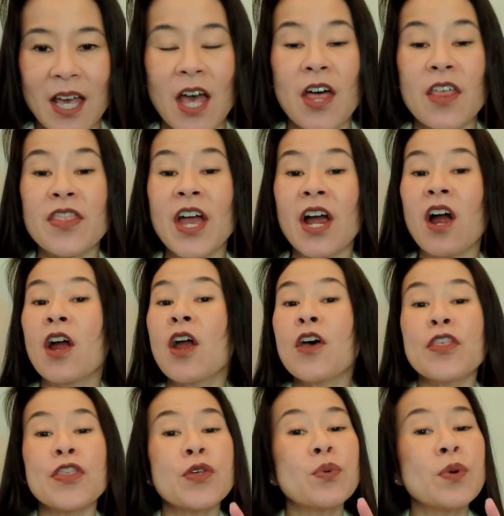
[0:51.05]
There are
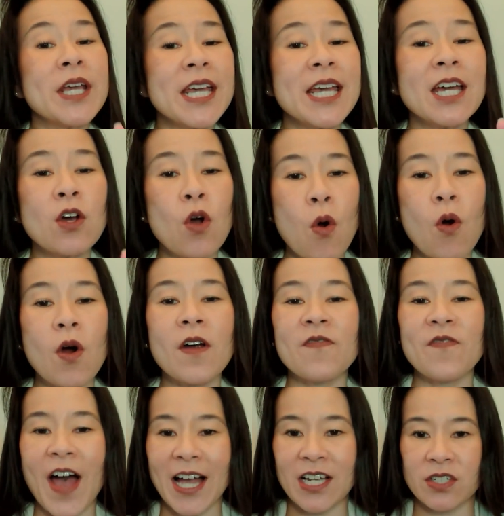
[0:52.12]
3 core
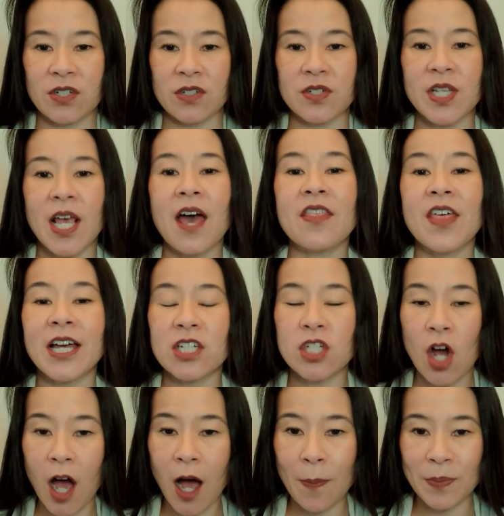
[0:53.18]
factors that
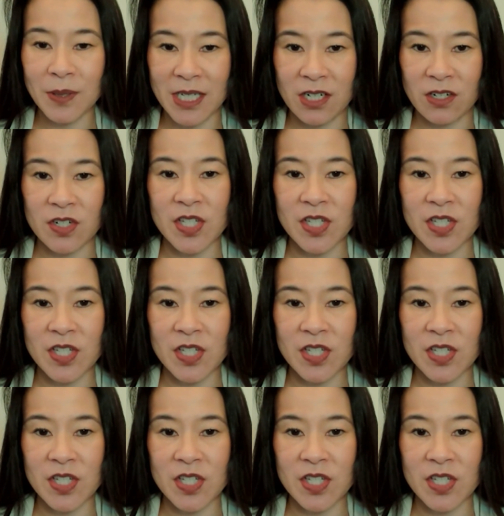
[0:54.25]
top leaders